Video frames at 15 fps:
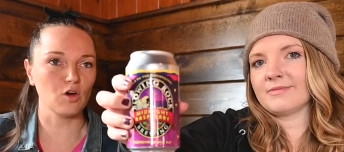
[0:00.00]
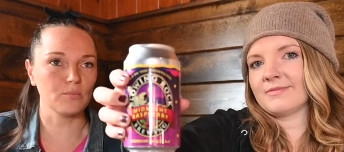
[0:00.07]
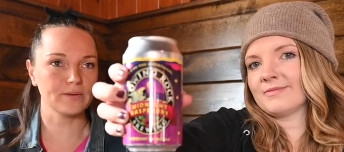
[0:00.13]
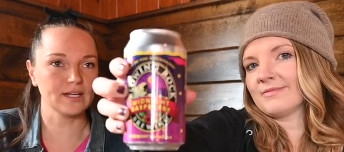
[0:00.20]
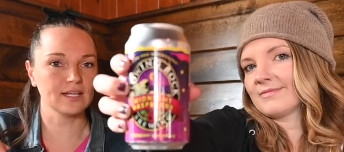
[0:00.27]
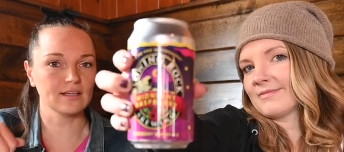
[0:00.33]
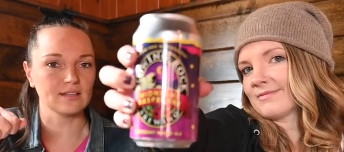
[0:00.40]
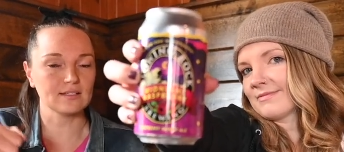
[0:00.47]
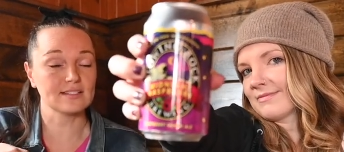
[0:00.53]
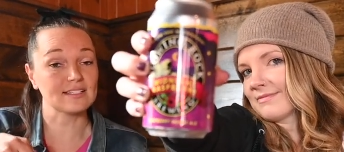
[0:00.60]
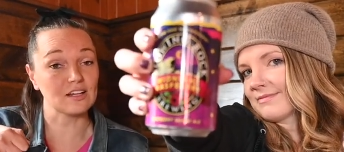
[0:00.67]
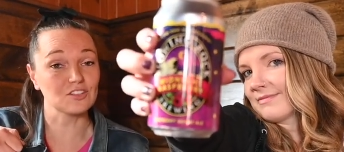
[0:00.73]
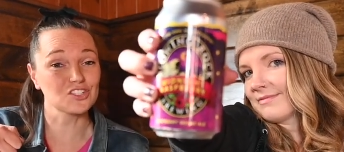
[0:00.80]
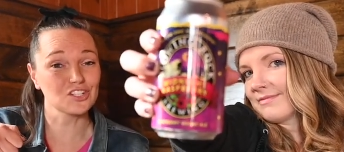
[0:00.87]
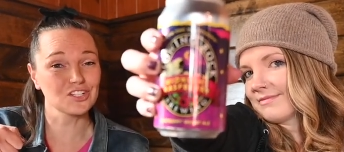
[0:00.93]
Speaker 1: opening a
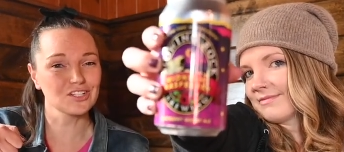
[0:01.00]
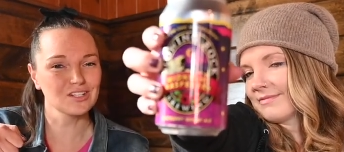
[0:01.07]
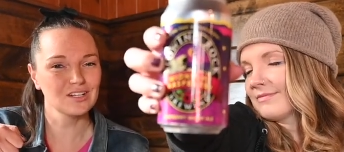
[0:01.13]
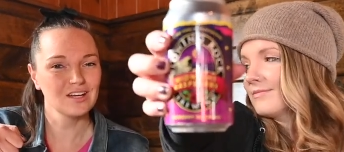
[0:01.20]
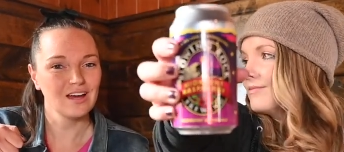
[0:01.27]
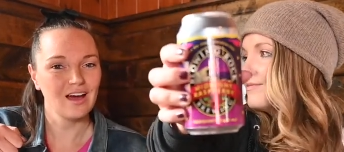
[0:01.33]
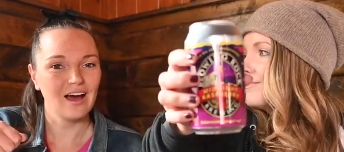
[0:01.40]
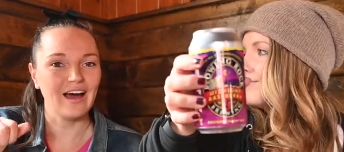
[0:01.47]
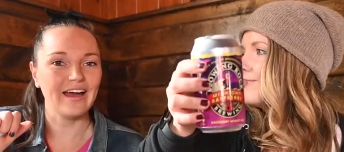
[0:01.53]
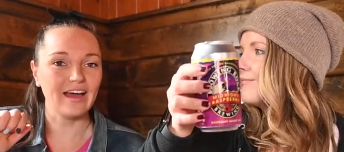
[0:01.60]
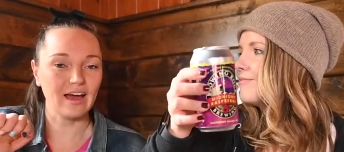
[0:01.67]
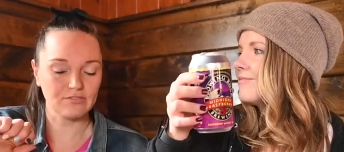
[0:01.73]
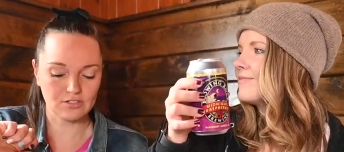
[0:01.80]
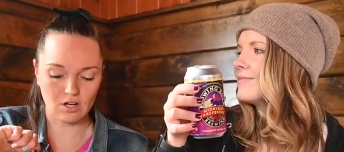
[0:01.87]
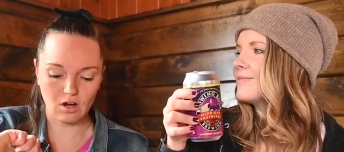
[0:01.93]
seltzer, I
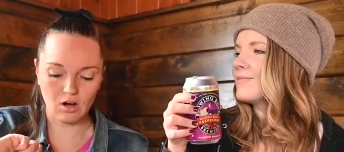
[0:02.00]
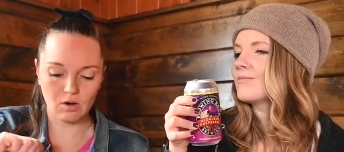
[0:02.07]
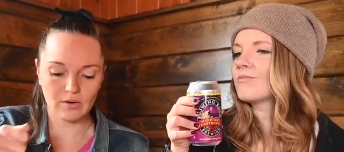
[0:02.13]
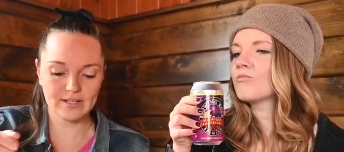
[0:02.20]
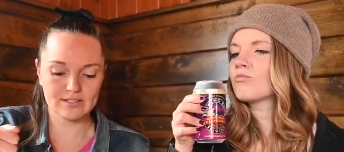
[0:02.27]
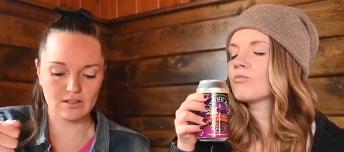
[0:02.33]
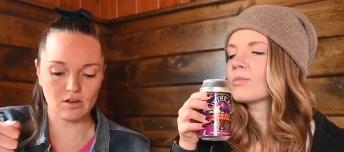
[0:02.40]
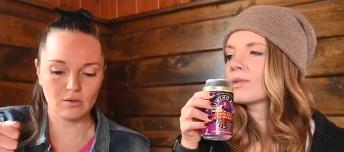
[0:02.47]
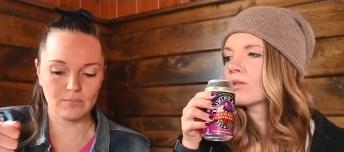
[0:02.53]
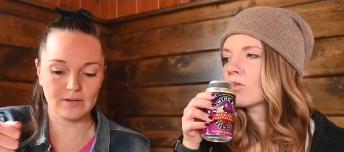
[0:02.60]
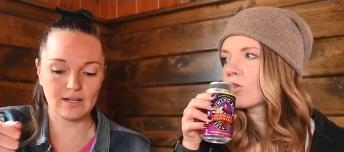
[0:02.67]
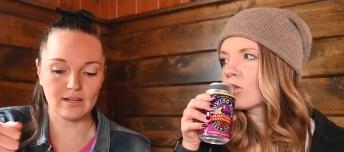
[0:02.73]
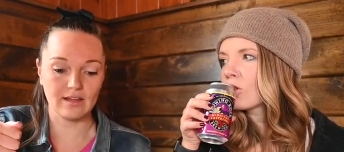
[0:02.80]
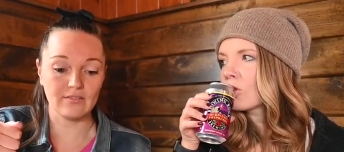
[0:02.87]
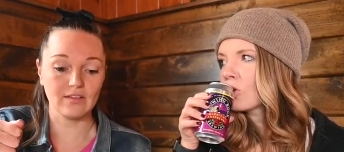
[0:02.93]
have to always
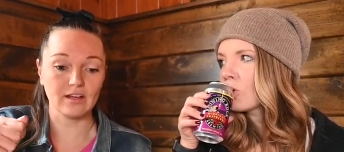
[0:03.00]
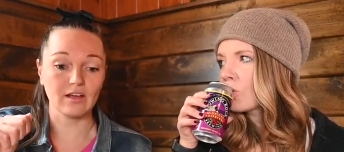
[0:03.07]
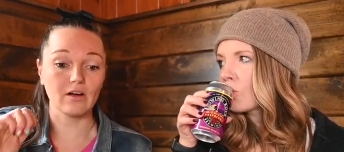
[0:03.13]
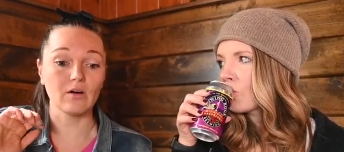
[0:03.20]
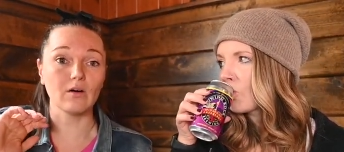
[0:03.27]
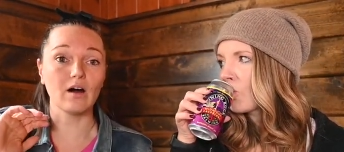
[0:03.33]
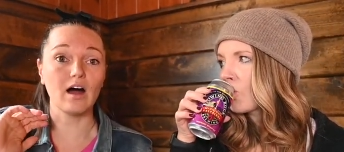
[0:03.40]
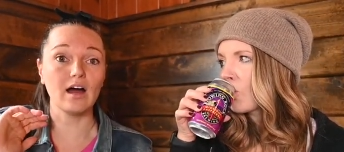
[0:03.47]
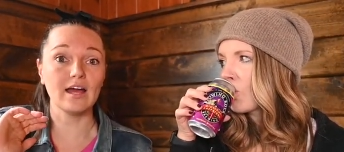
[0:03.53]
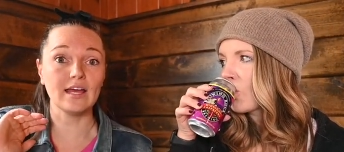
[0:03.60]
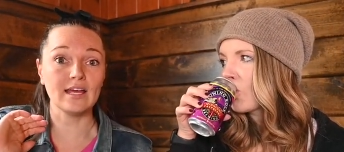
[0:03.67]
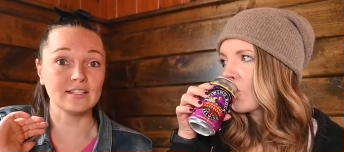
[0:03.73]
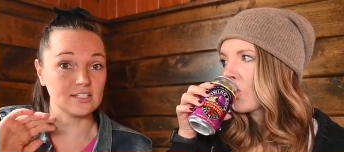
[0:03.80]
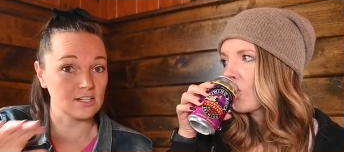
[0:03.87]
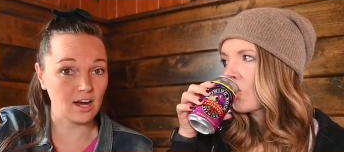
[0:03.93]
open it and then go,
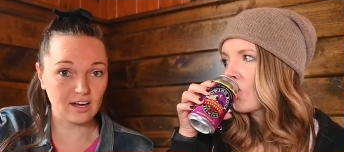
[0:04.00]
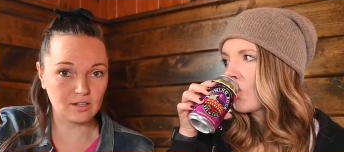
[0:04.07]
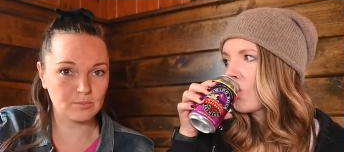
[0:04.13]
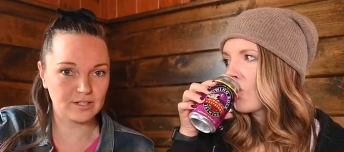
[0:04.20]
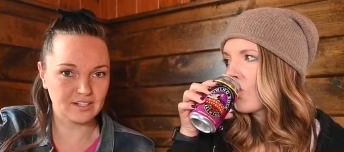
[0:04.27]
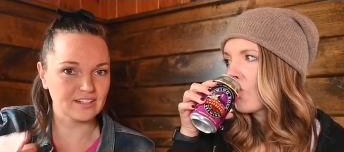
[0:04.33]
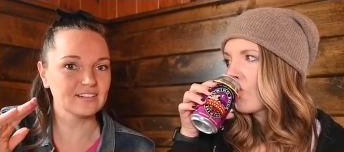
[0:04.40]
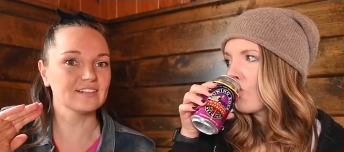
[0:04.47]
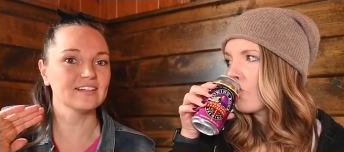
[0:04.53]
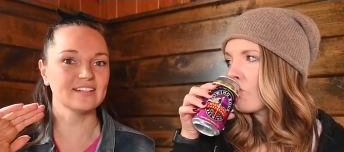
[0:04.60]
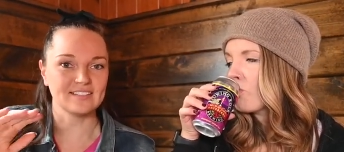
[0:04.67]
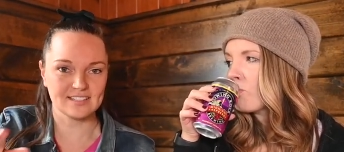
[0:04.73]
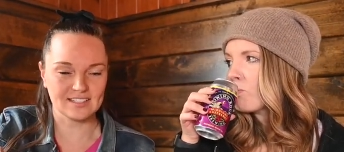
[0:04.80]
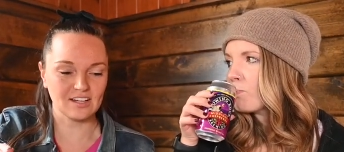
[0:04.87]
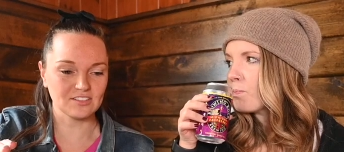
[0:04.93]
it's not a beer,
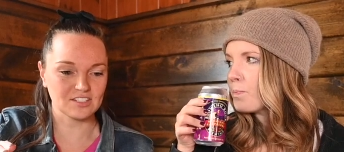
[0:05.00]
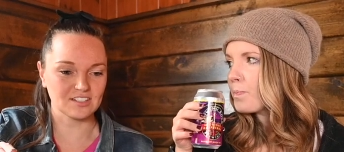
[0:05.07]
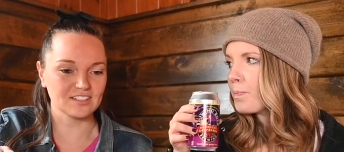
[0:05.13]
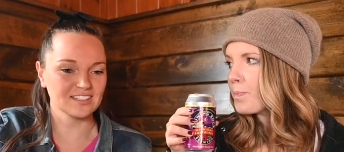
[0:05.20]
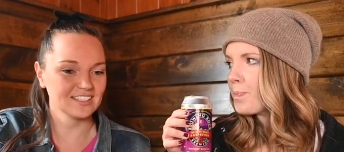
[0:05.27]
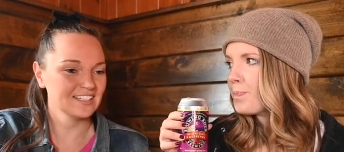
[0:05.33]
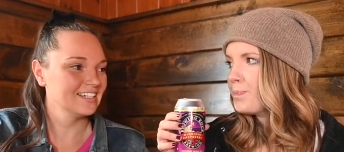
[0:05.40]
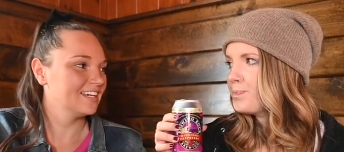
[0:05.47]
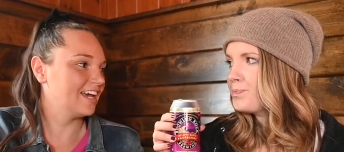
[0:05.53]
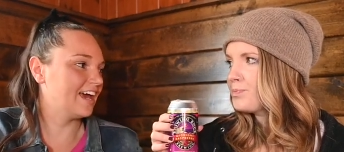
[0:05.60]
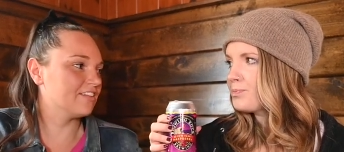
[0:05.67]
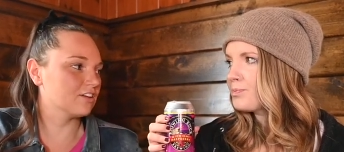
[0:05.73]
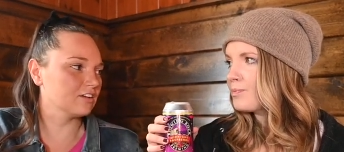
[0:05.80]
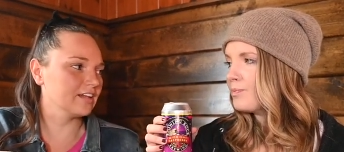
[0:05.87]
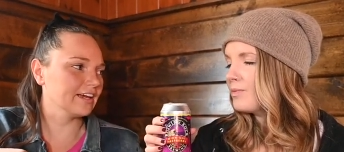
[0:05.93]
it's a seltzer.
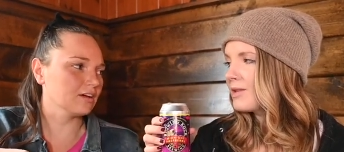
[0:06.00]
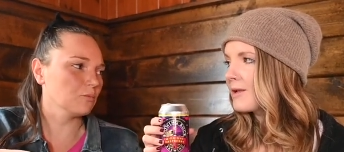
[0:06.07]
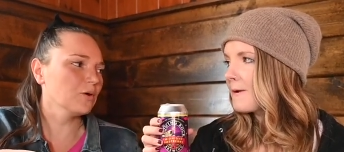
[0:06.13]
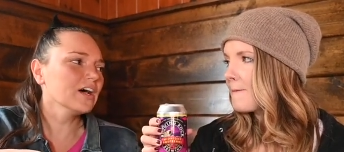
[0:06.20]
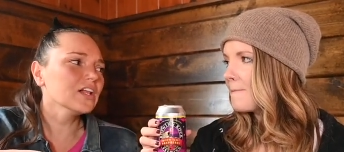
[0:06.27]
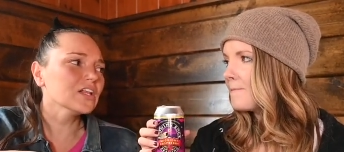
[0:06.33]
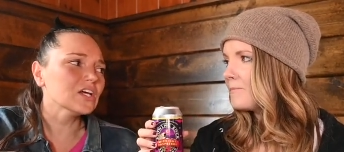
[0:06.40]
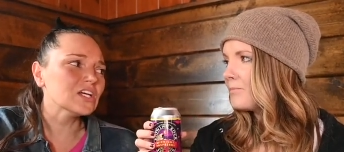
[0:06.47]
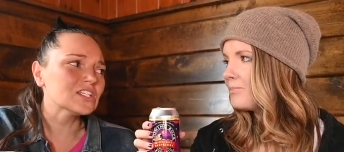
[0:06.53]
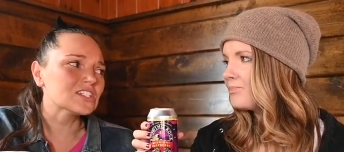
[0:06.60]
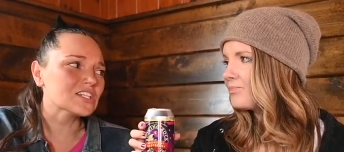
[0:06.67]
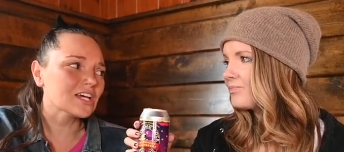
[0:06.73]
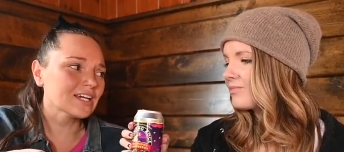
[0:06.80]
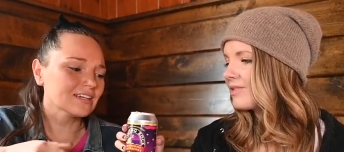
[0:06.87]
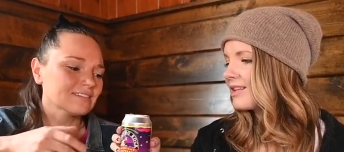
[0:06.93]
And they're like, well,
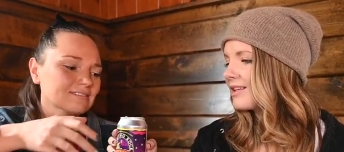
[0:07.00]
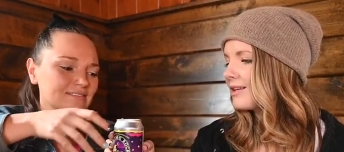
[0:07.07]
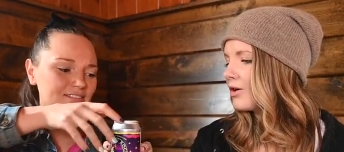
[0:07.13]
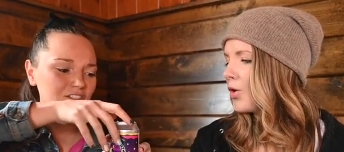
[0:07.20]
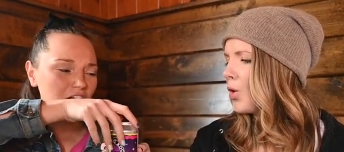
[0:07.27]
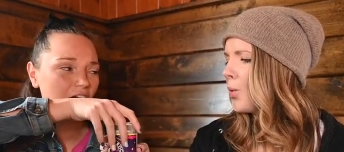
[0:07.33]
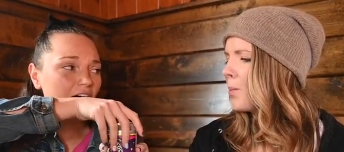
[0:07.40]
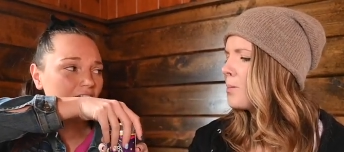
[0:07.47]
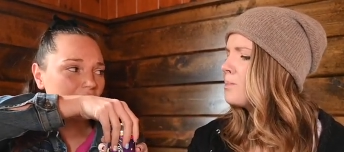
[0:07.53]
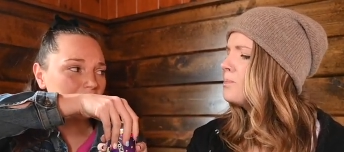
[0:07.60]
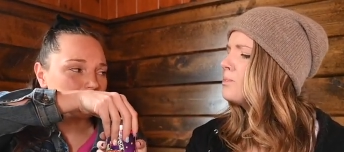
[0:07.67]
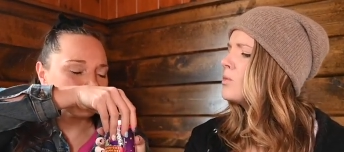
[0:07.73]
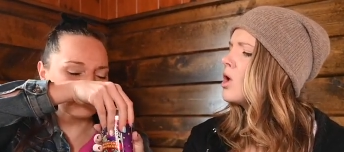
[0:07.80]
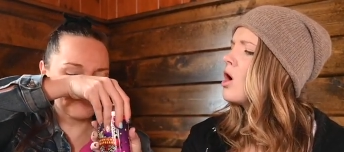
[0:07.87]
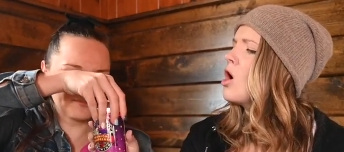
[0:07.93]
it's like time.